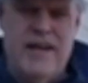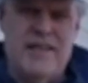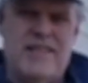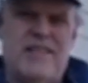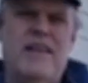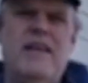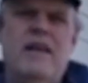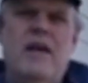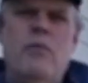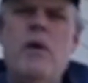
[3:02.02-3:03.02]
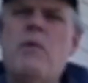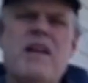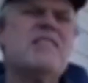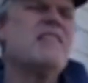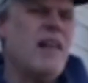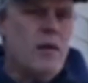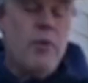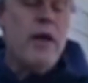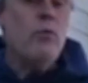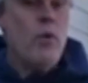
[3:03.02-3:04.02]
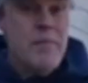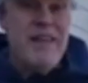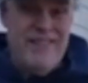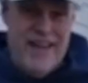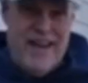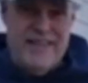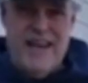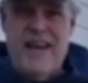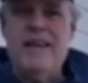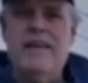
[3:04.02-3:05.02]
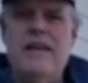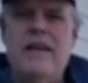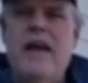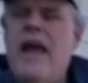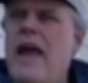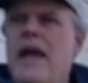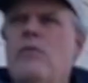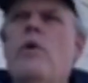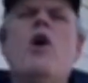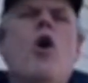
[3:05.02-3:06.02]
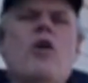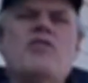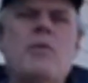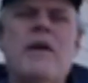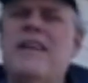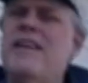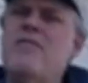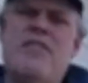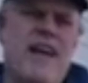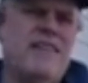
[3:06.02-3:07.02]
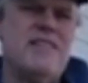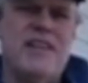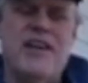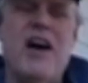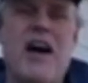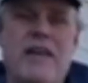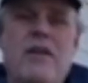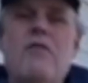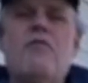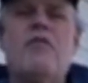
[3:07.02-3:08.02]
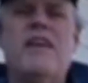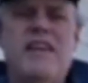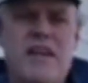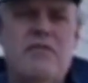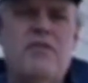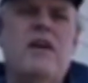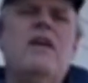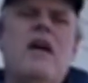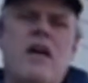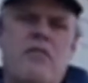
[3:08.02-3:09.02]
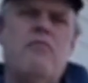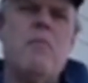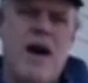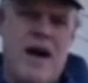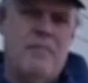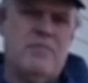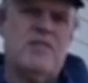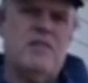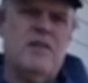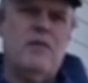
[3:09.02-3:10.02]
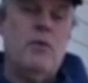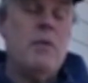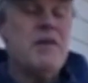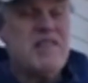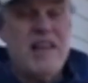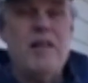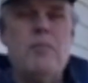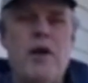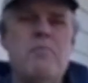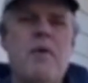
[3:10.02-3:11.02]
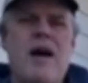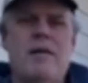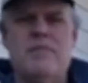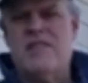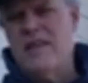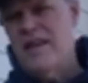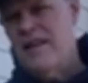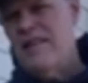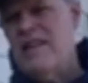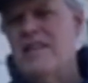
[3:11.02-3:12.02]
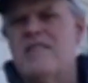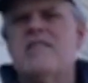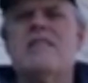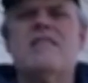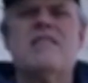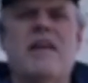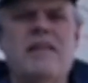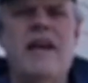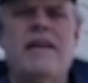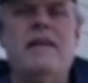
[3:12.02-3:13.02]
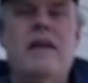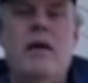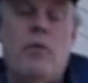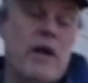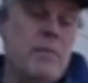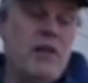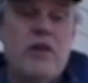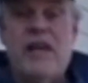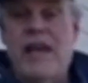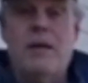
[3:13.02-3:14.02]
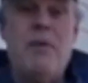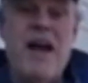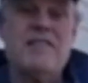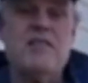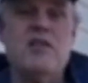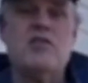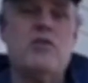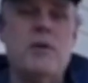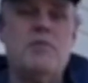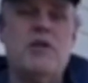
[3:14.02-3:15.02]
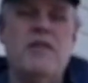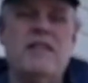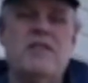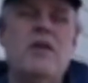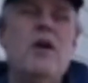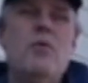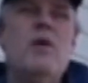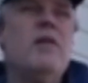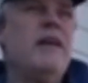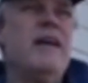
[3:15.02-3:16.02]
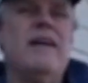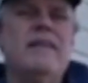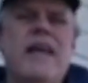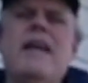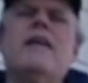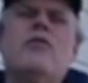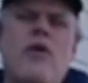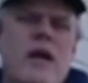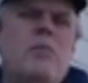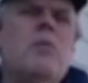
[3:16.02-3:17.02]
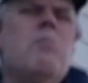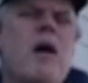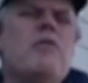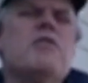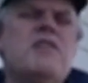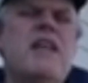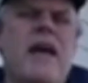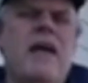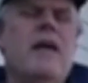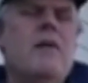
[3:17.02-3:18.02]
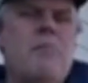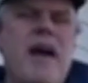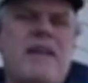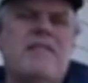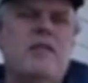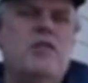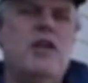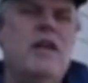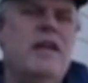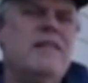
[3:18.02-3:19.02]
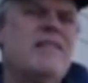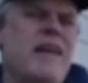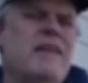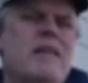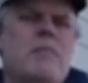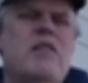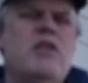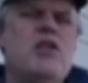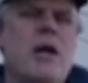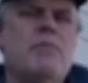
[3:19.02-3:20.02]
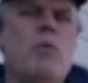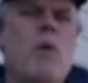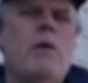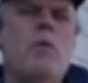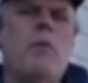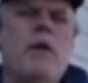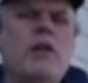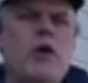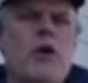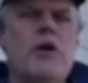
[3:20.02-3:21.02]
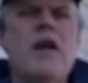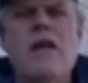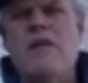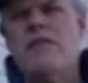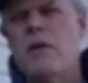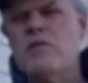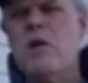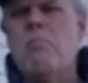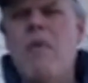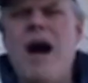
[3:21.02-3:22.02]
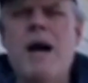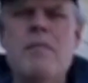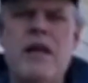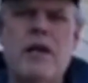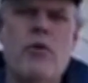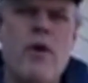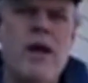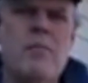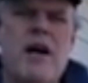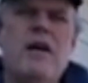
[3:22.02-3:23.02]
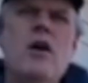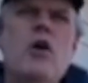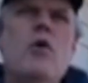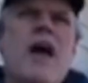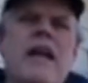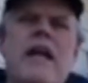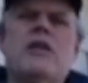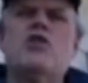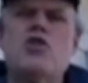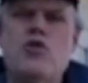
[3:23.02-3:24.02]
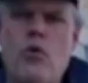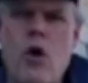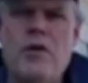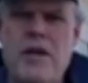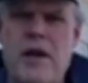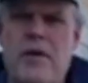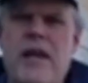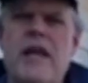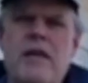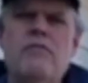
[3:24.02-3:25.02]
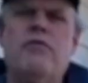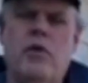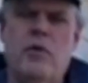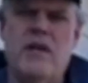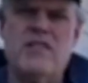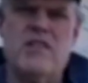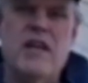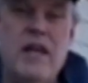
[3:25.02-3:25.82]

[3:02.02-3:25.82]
us. We want to celebrate women that day, and we also want to give thanks to God for the gift of moms. We want to celebrate moms this Sunday. We're going to be looking at a passage of Scripture that's really an incredible Mother's Day passage in 2 Timothy chapter 1, where we learn that there was a mom and a grandma who had extraordinary influence,